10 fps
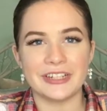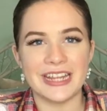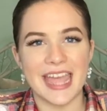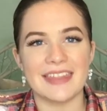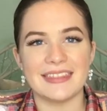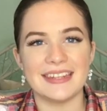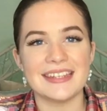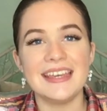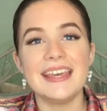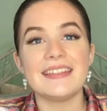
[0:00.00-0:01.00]
for any athlete,
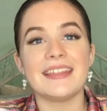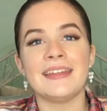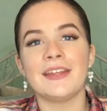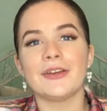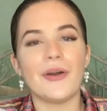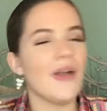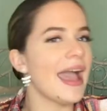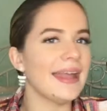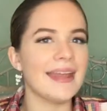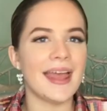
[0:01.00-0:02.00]
then go
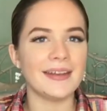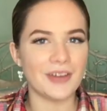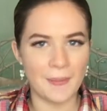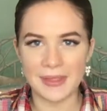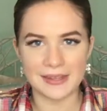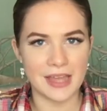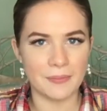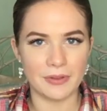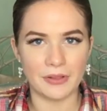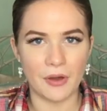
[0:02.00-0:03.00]
ahead and comment that
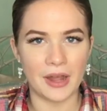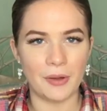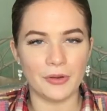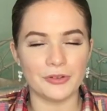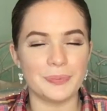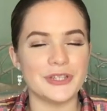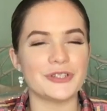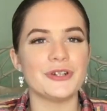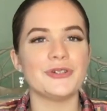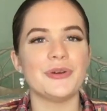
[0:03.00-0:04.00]
down below, and I'll be
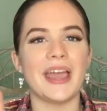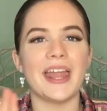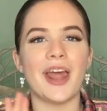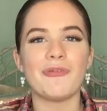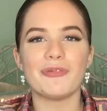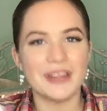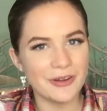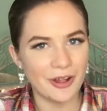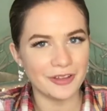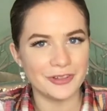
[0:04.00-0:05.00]
sure to go ahead and
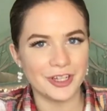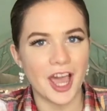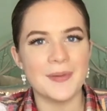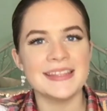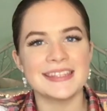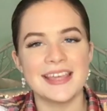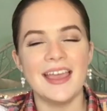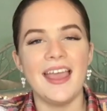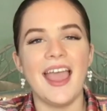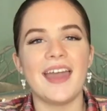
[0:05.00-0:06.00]
read all of your comments.
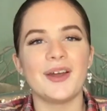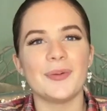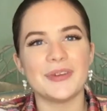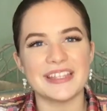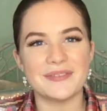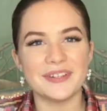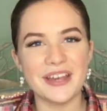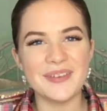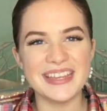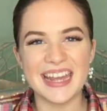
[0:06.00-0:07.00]
And I hope you guys have a
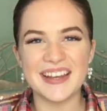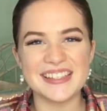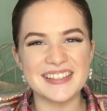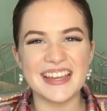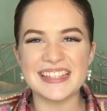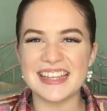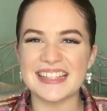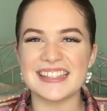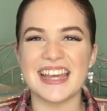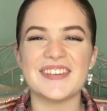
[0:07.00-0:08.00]
great week, and I'll see you guys
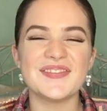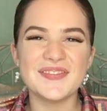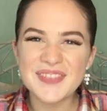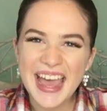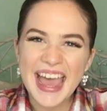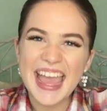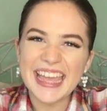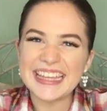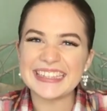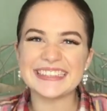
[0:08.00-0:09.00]
next time.
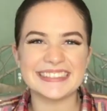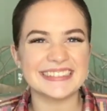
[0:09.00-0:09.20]
Bye.